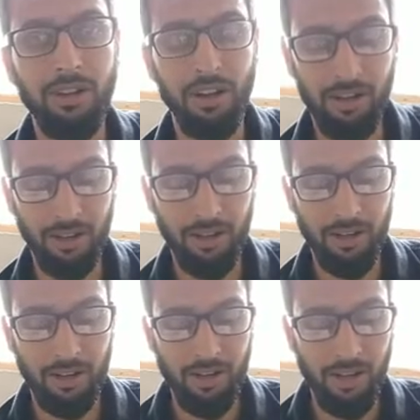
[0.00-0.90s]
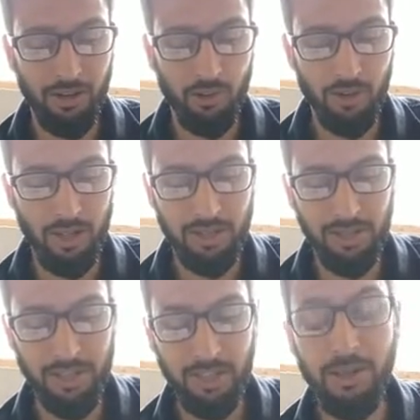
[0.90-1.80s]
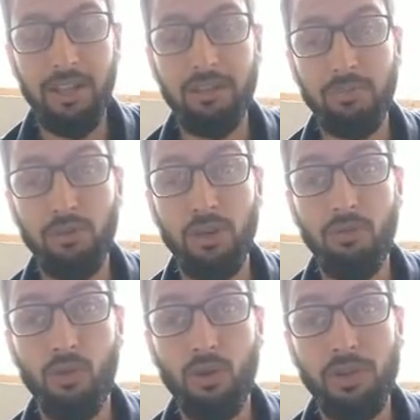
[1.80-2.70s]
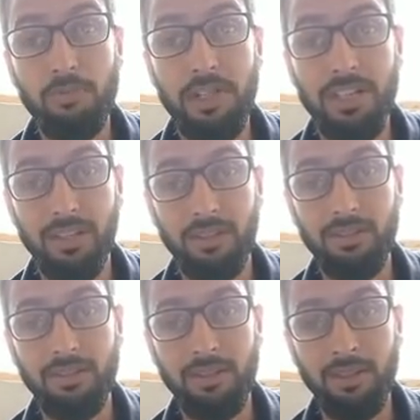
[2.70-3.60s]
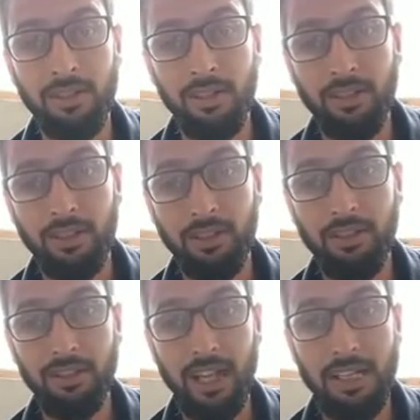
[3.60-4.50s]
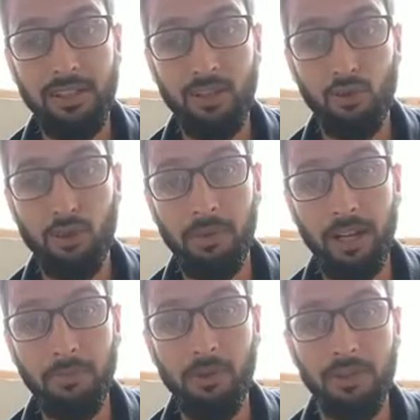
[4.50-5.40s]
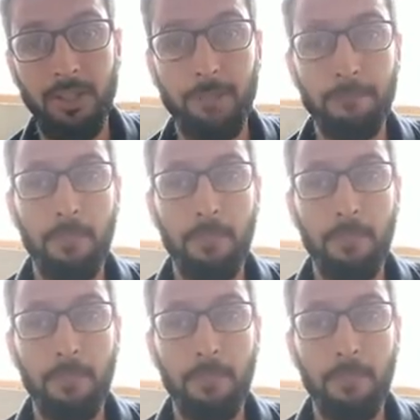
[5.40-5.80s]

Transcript: or you can say debate between four speakers. This essay on dramatic poesy,